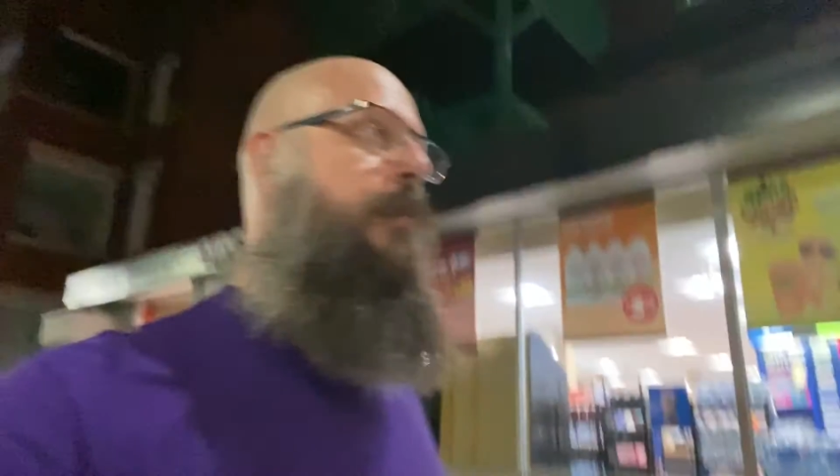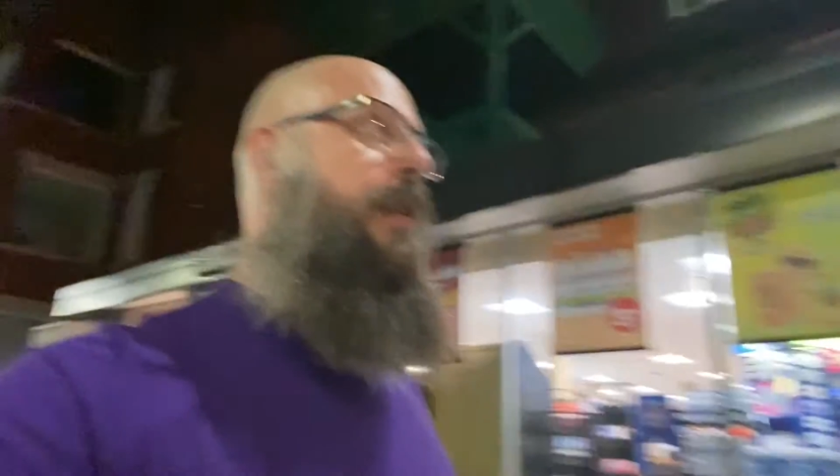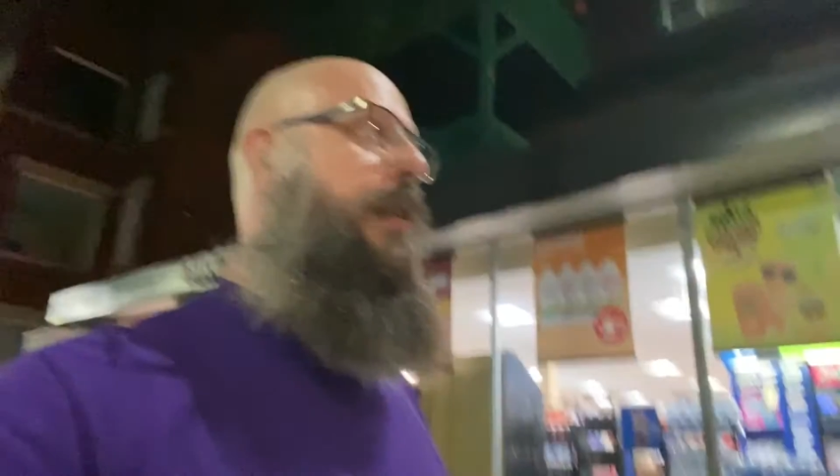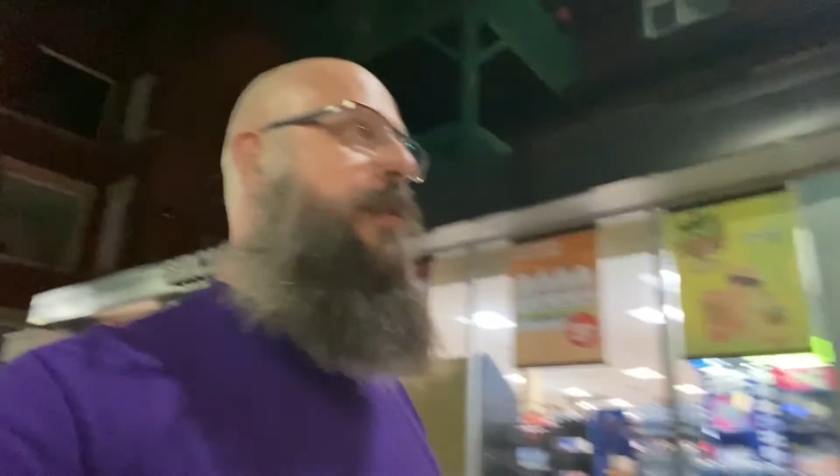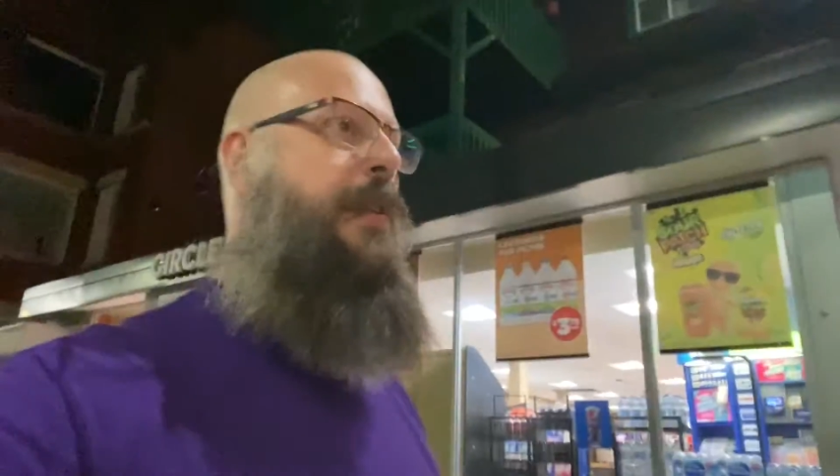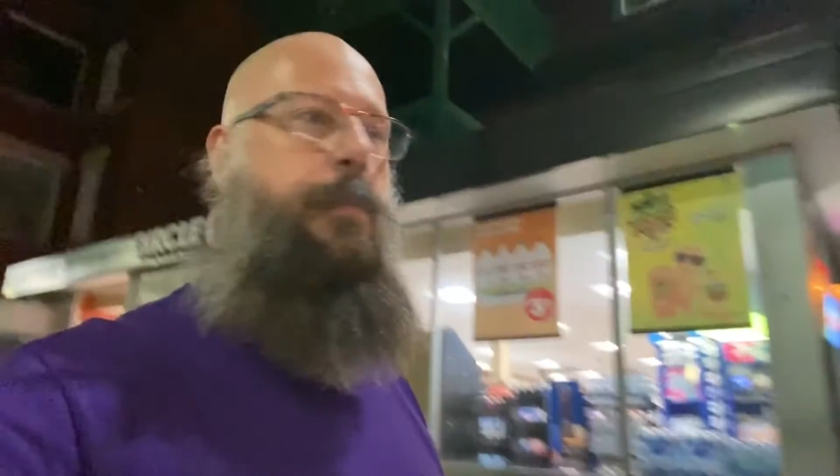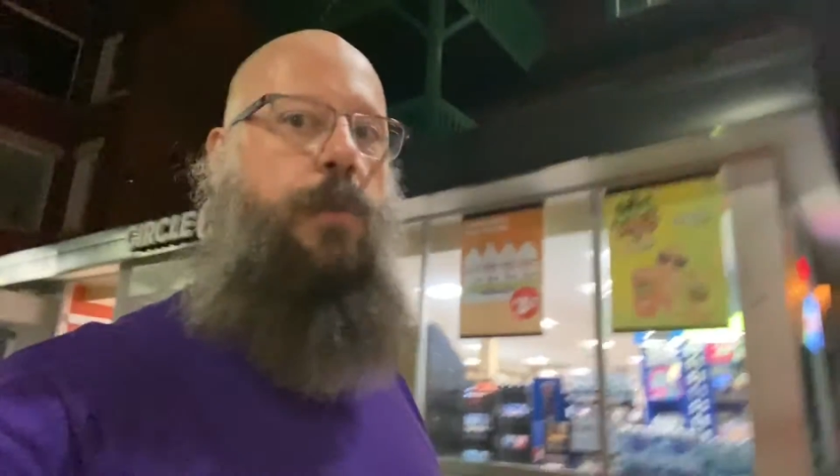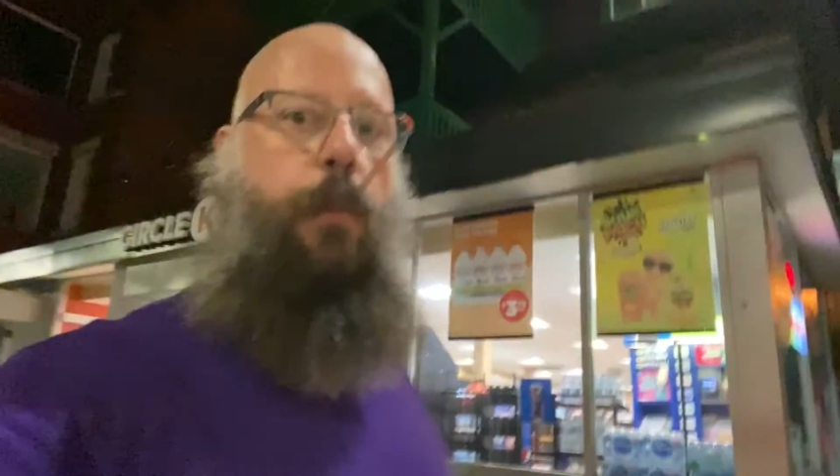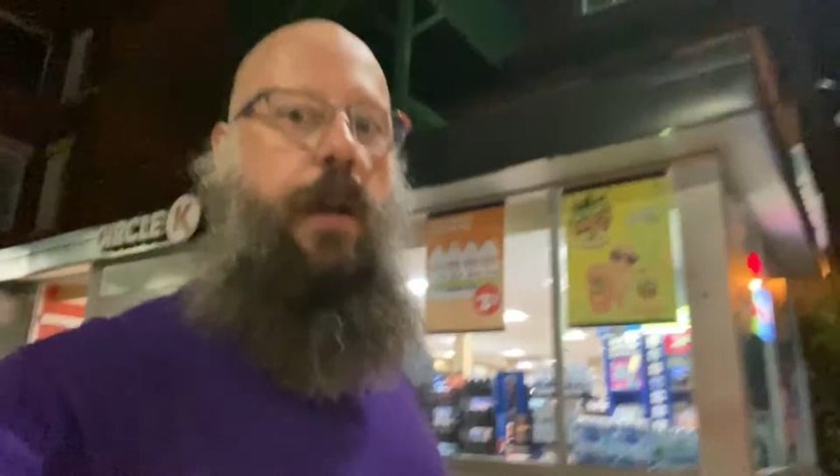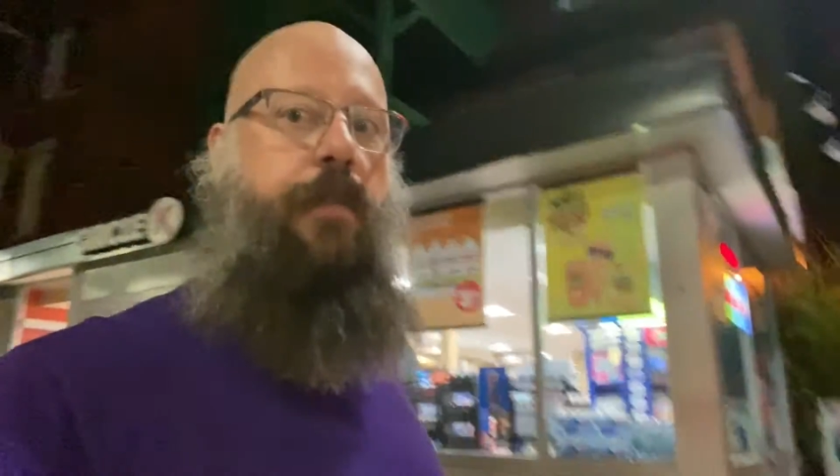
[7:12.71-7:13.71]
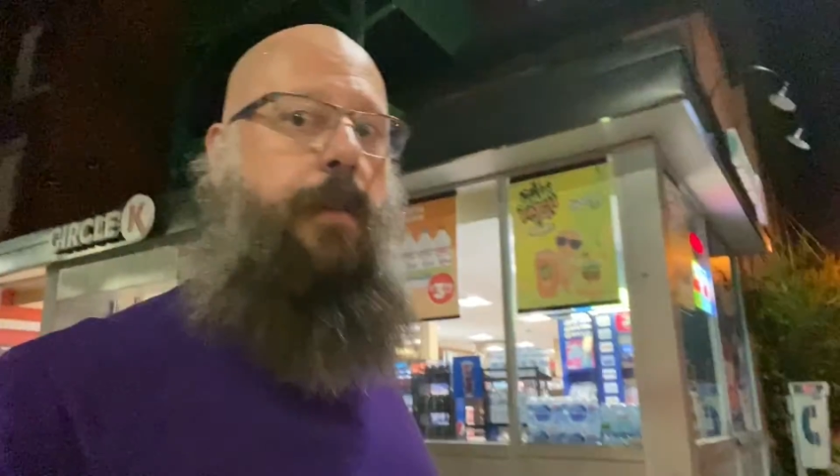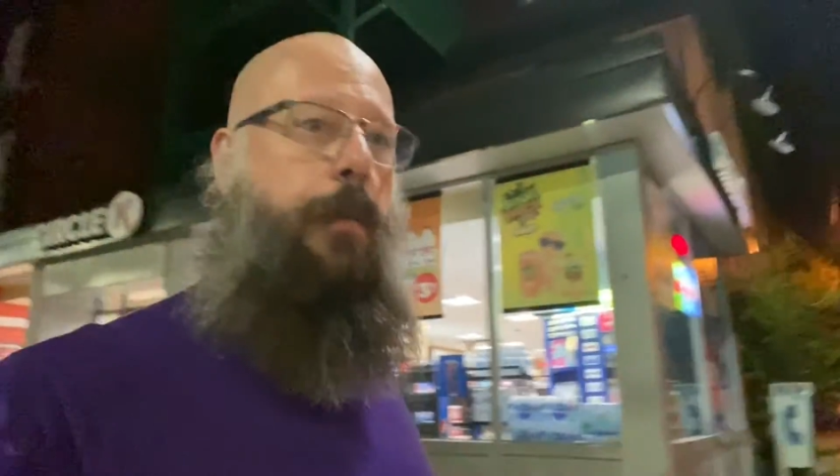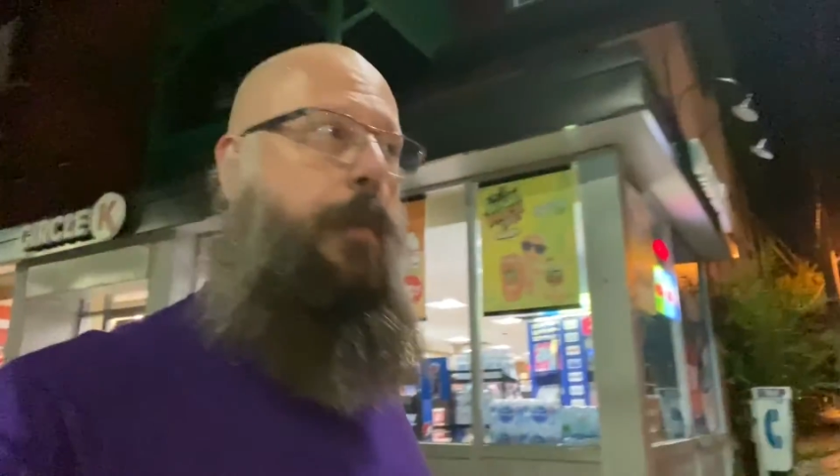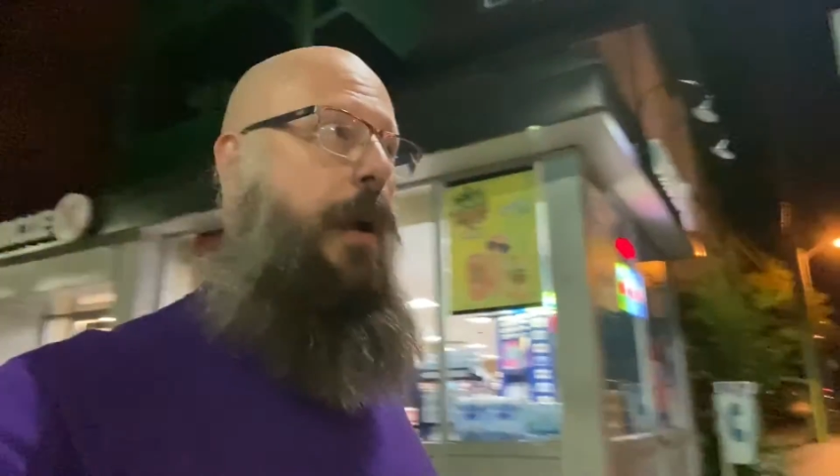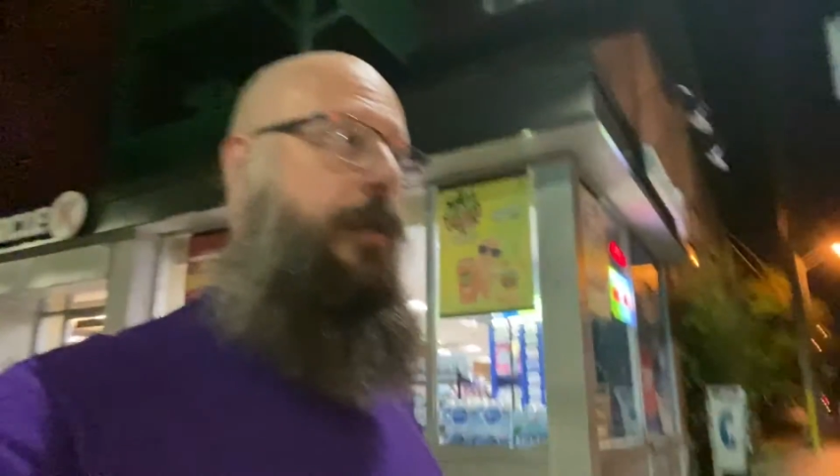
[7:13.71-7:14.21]
Just steps away
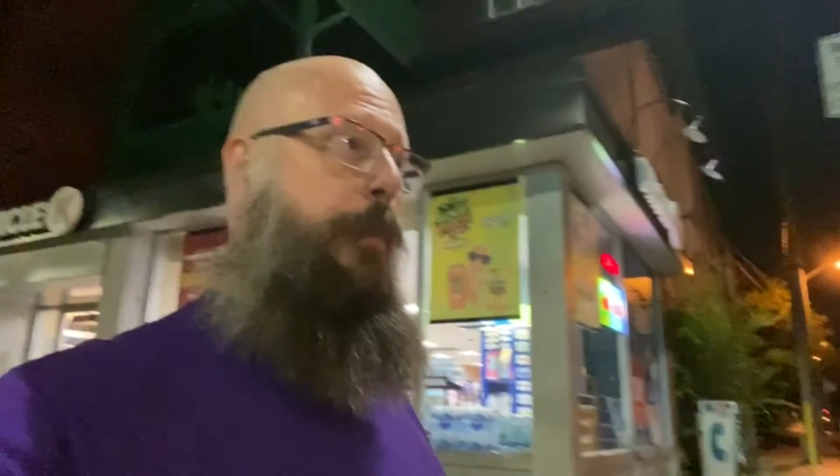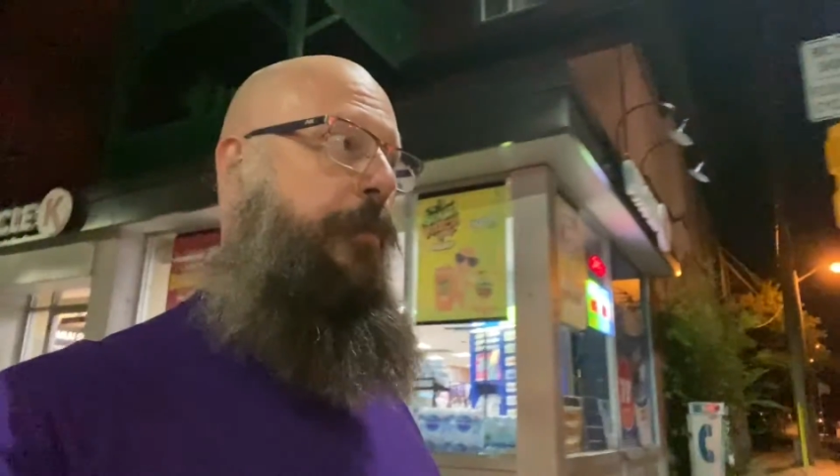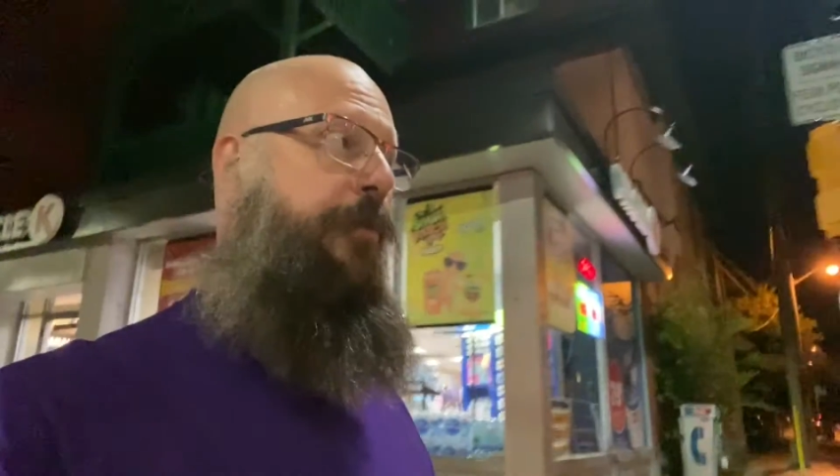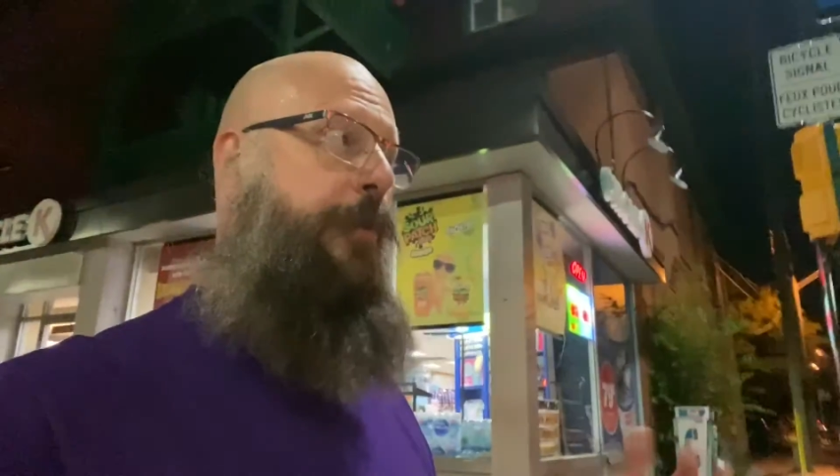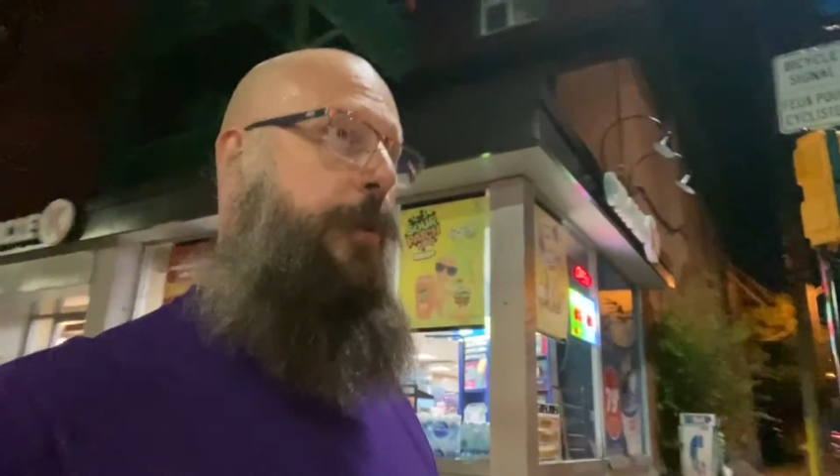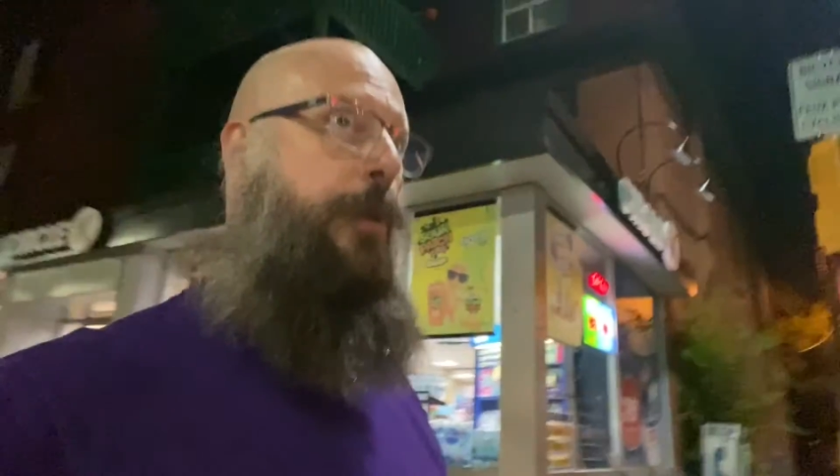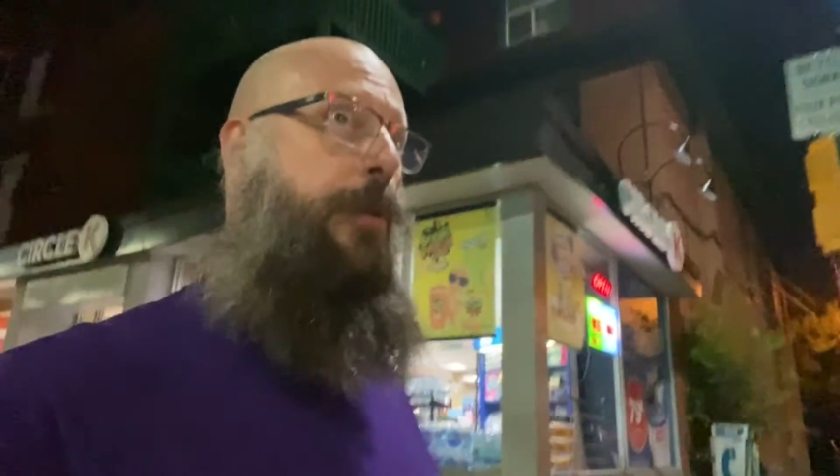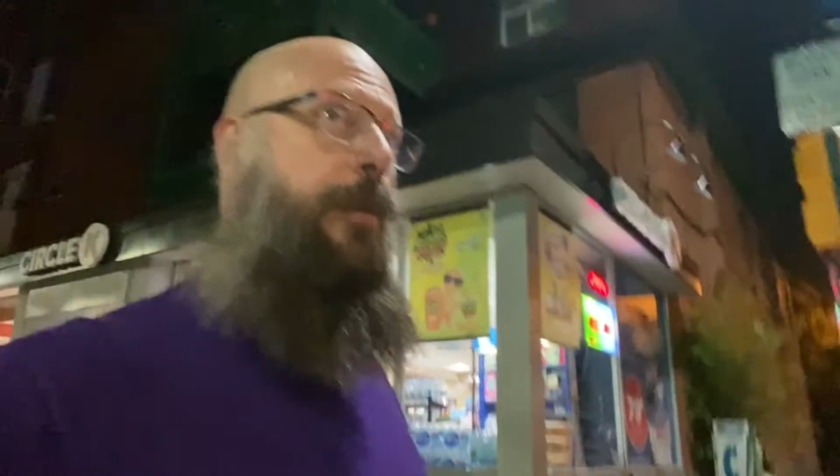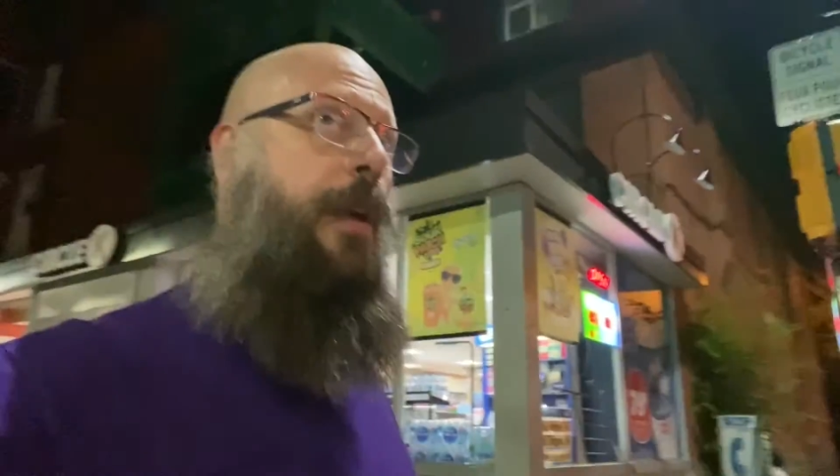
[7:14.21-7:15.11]
from awesome food,